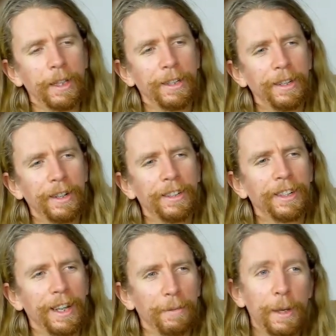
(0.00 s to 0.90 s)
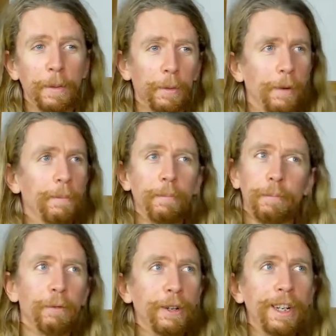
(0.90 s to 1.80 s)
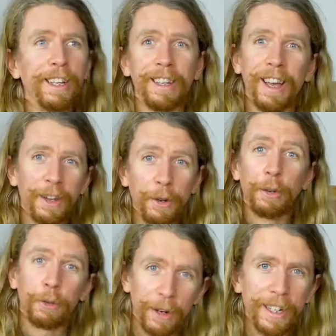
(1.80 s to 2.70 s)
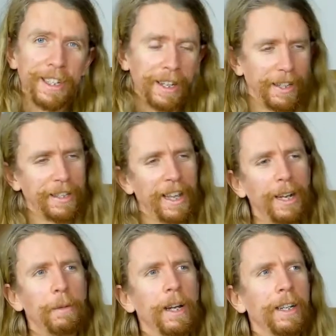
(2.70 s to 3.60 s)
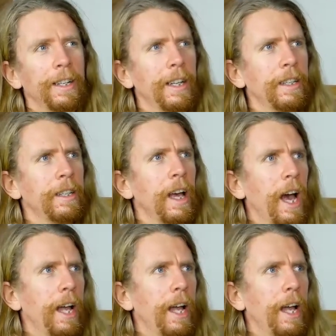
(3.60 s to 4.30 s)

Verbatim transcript: He told, like people were really going crazy, kind of celebrating this.